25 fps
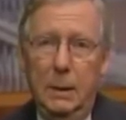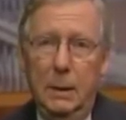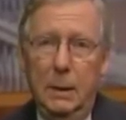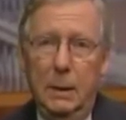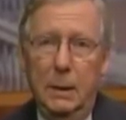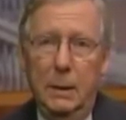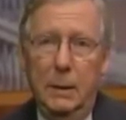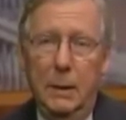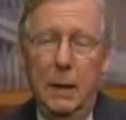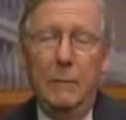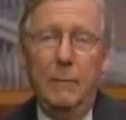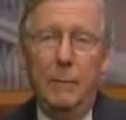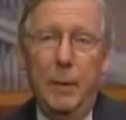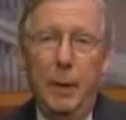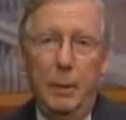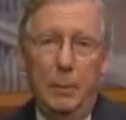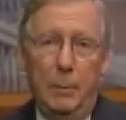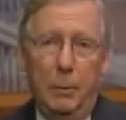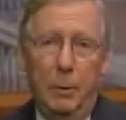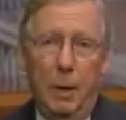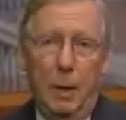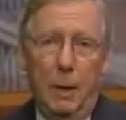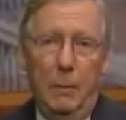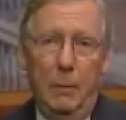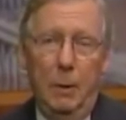they've been a
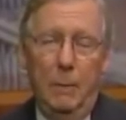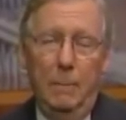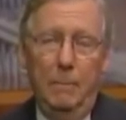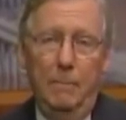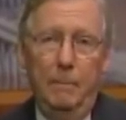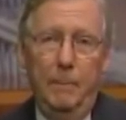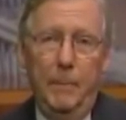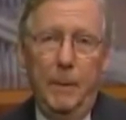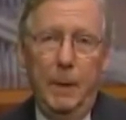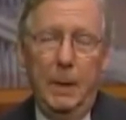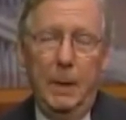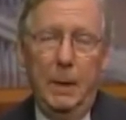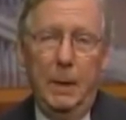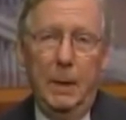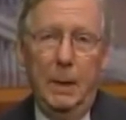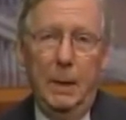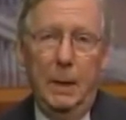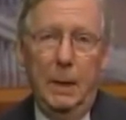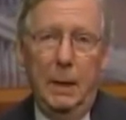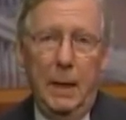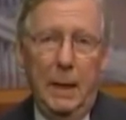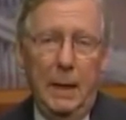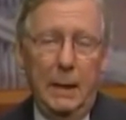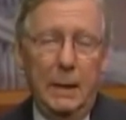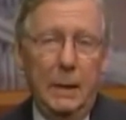problem.
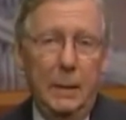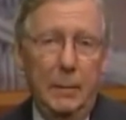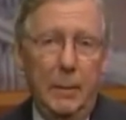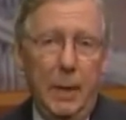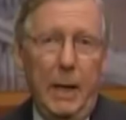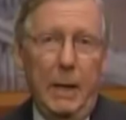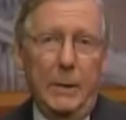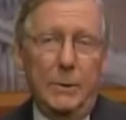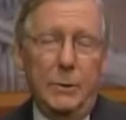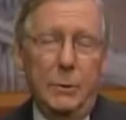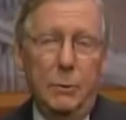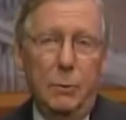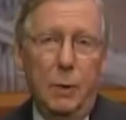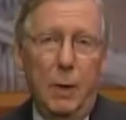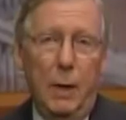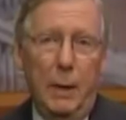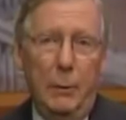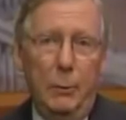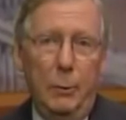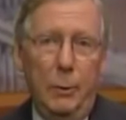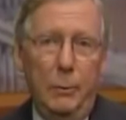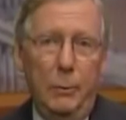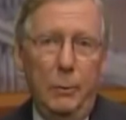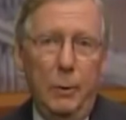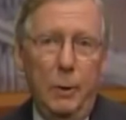And I can imagine why
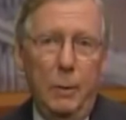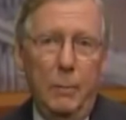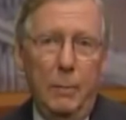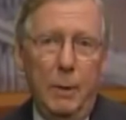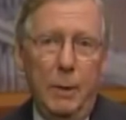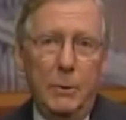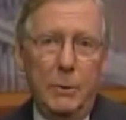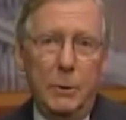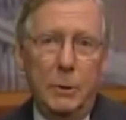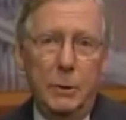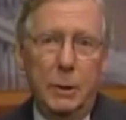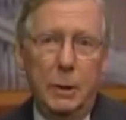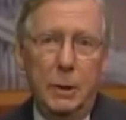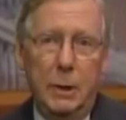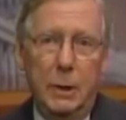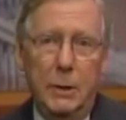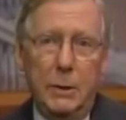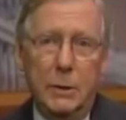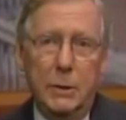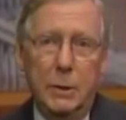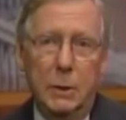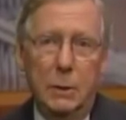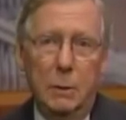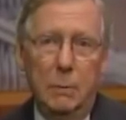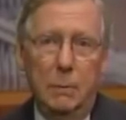you wouldn't want to mention the
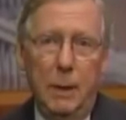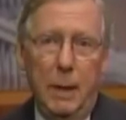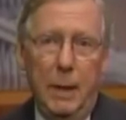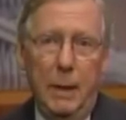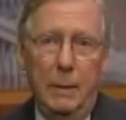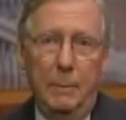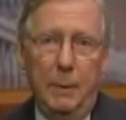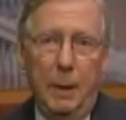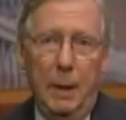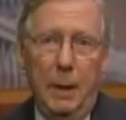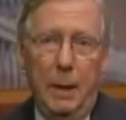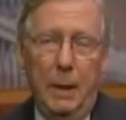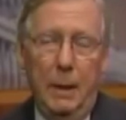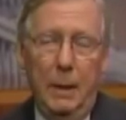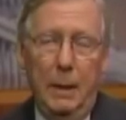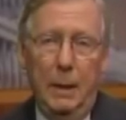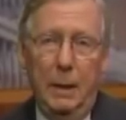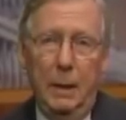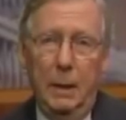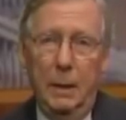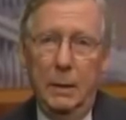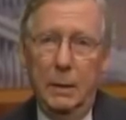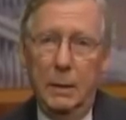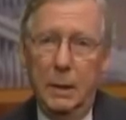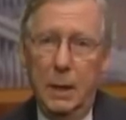Keystone Pipeline,
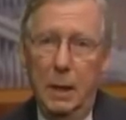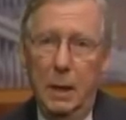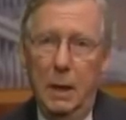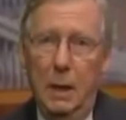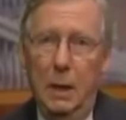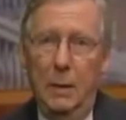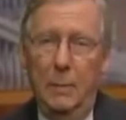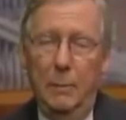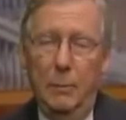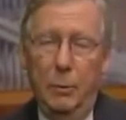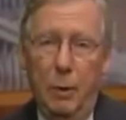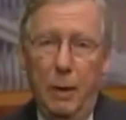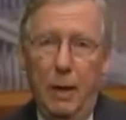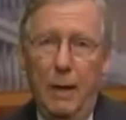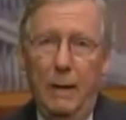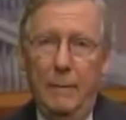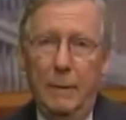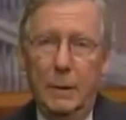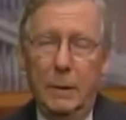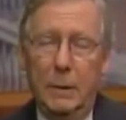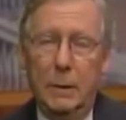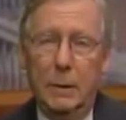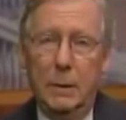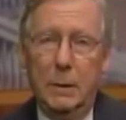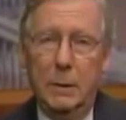an entirely
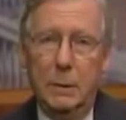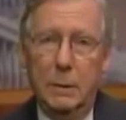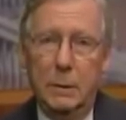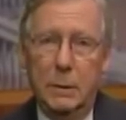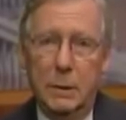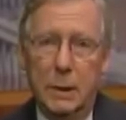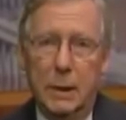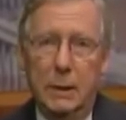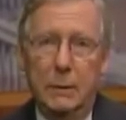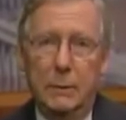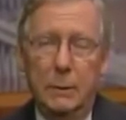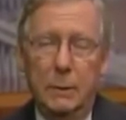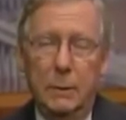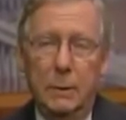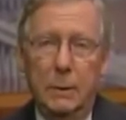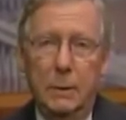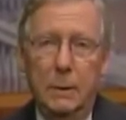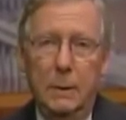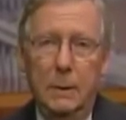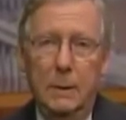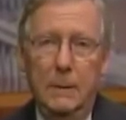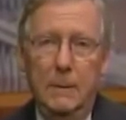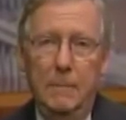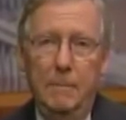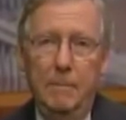private sector
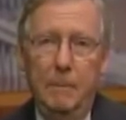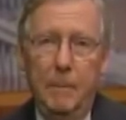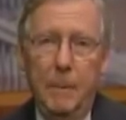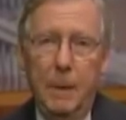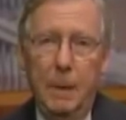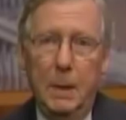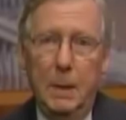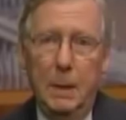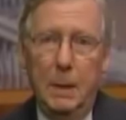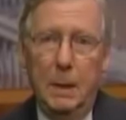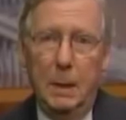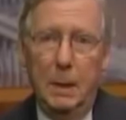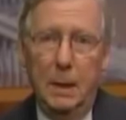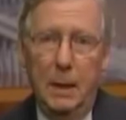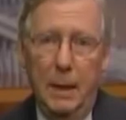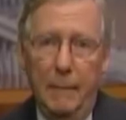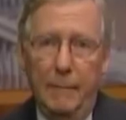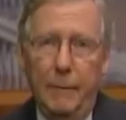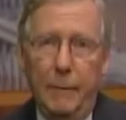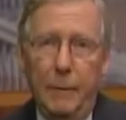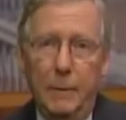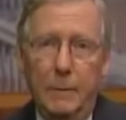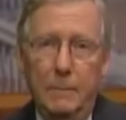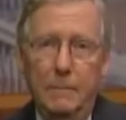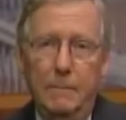
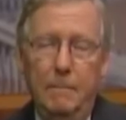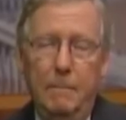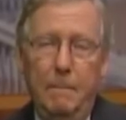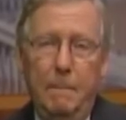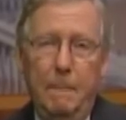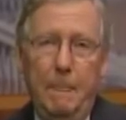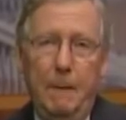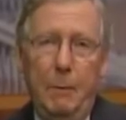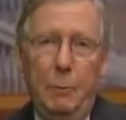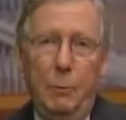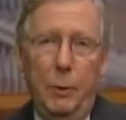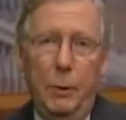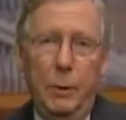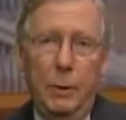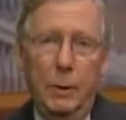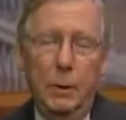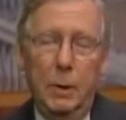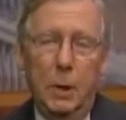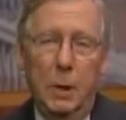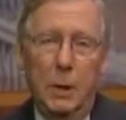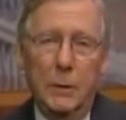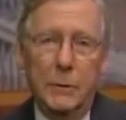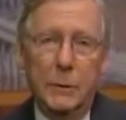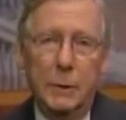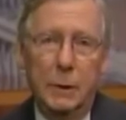effort, wouldn't
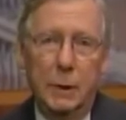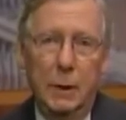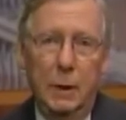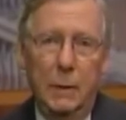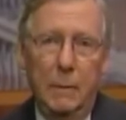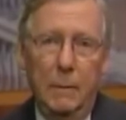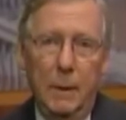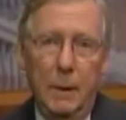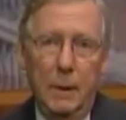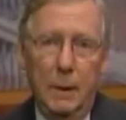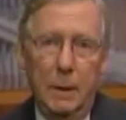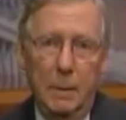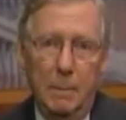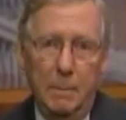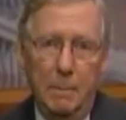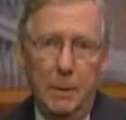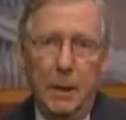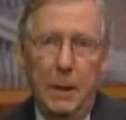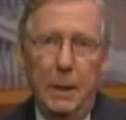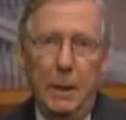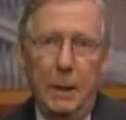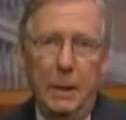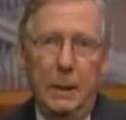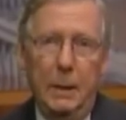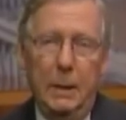cost the government a
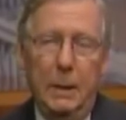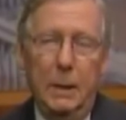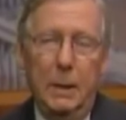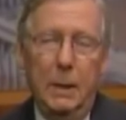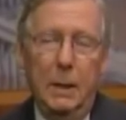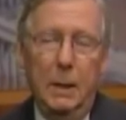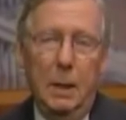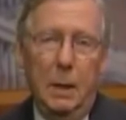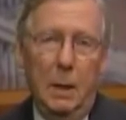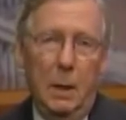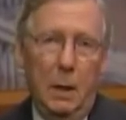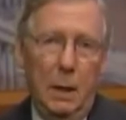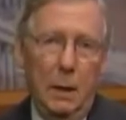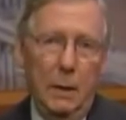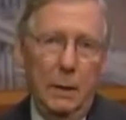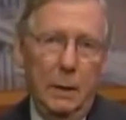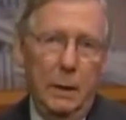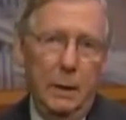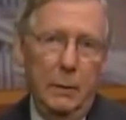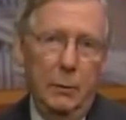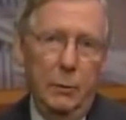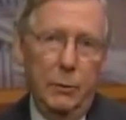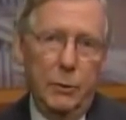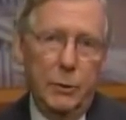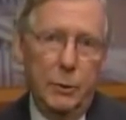penny. All it
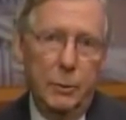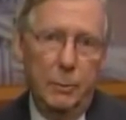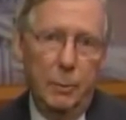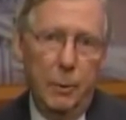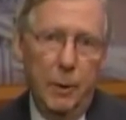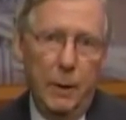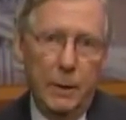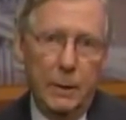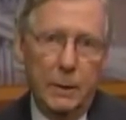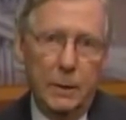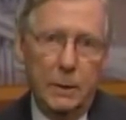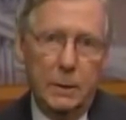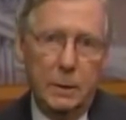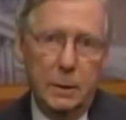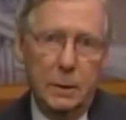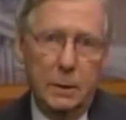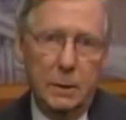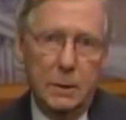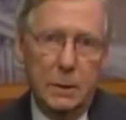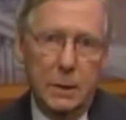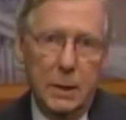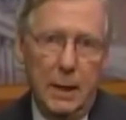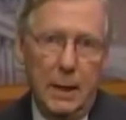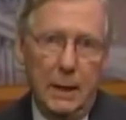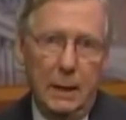needed was the president to
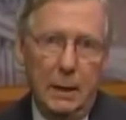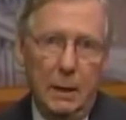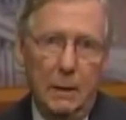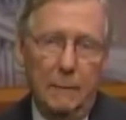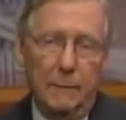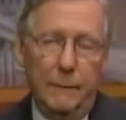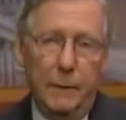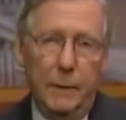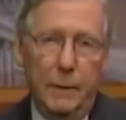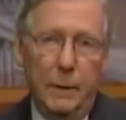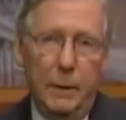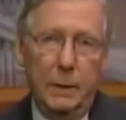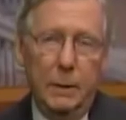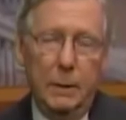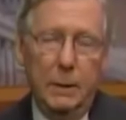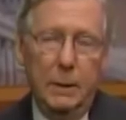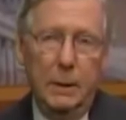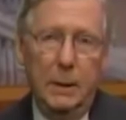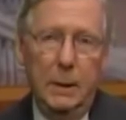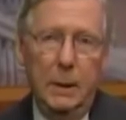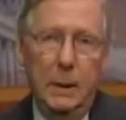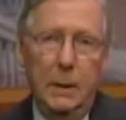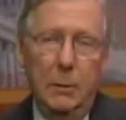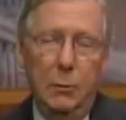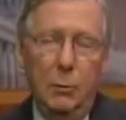sign off on it,
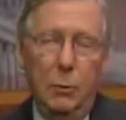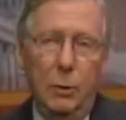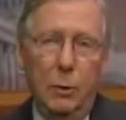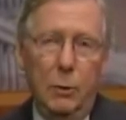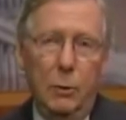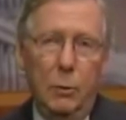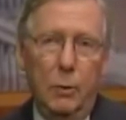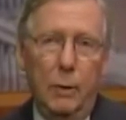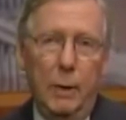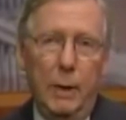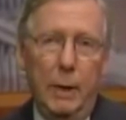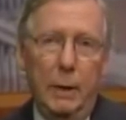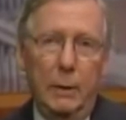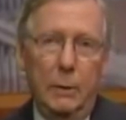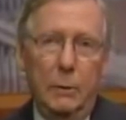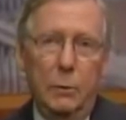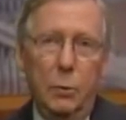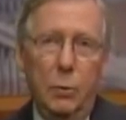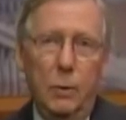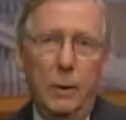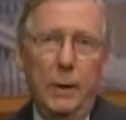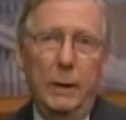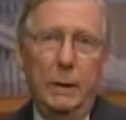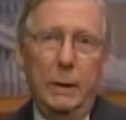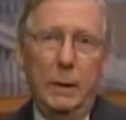would have created
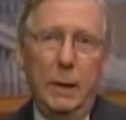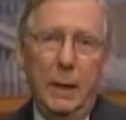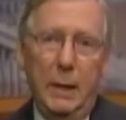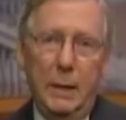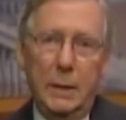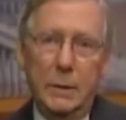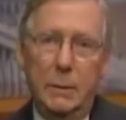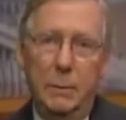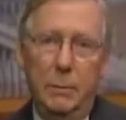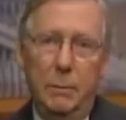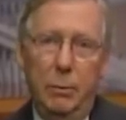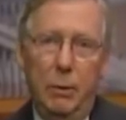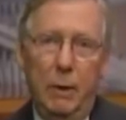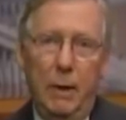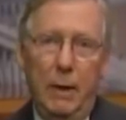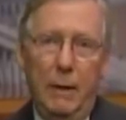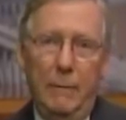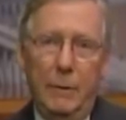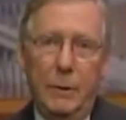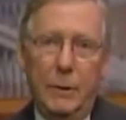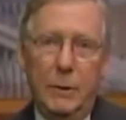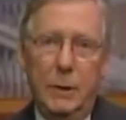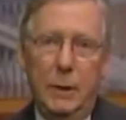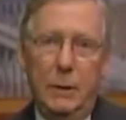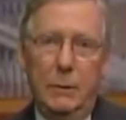20,000
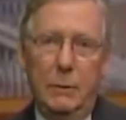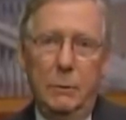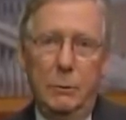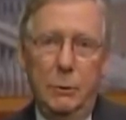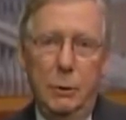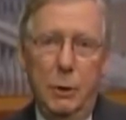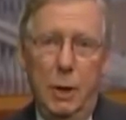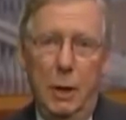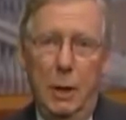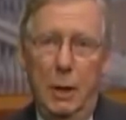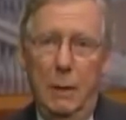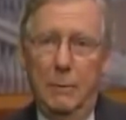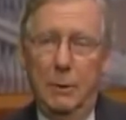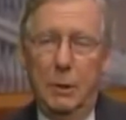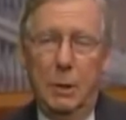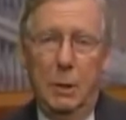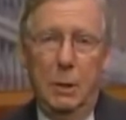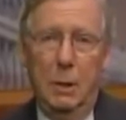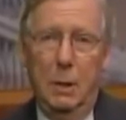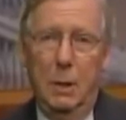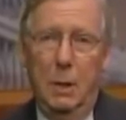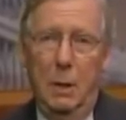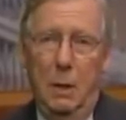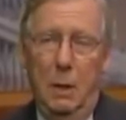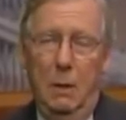private sector jobs
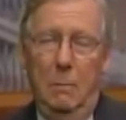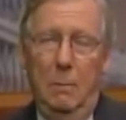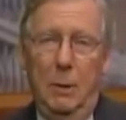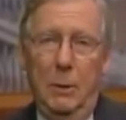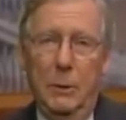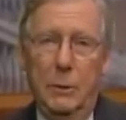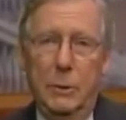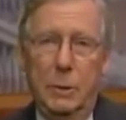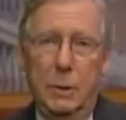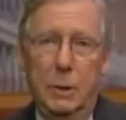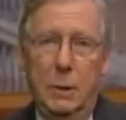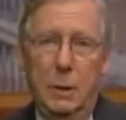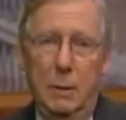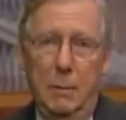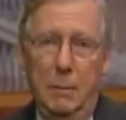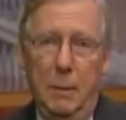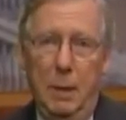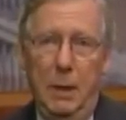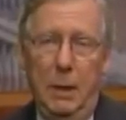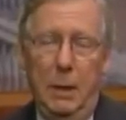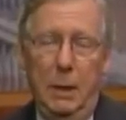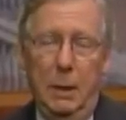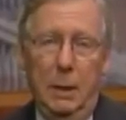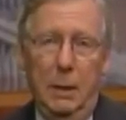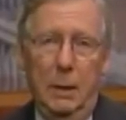almost
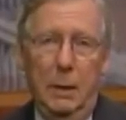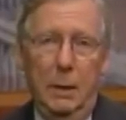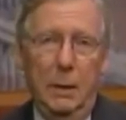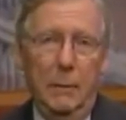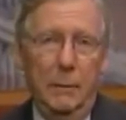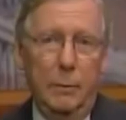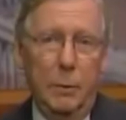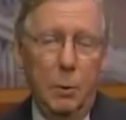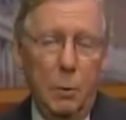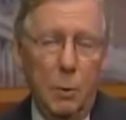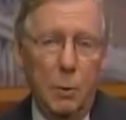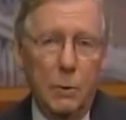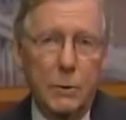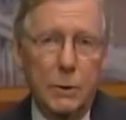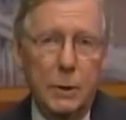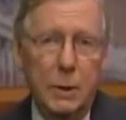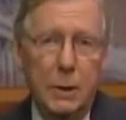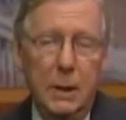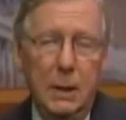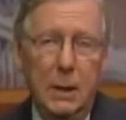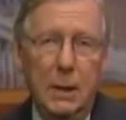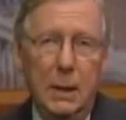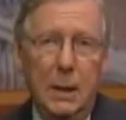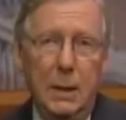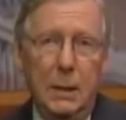immediately. Of course,
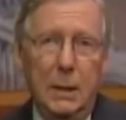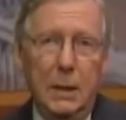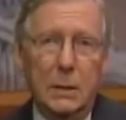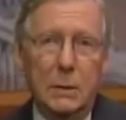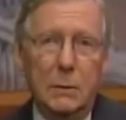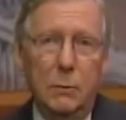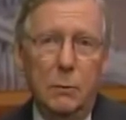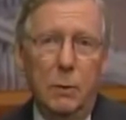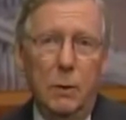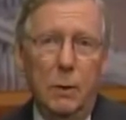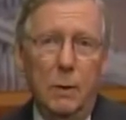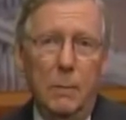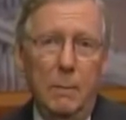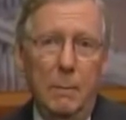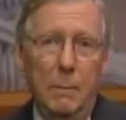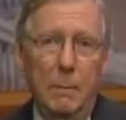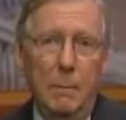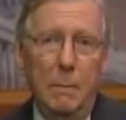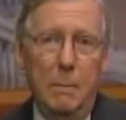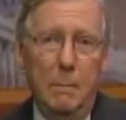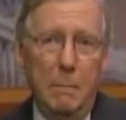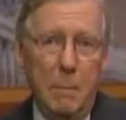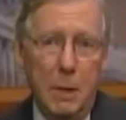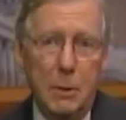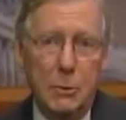he doesn't want to
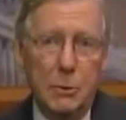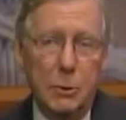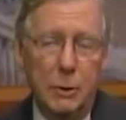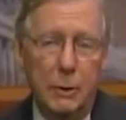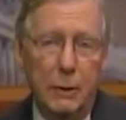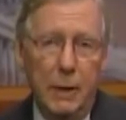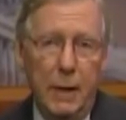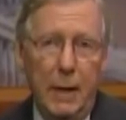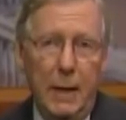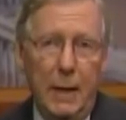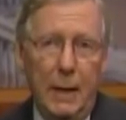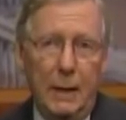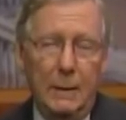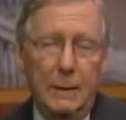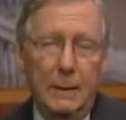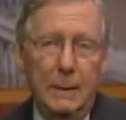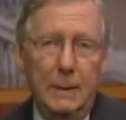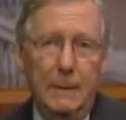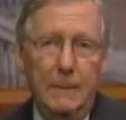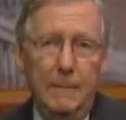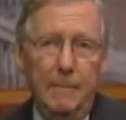mention that.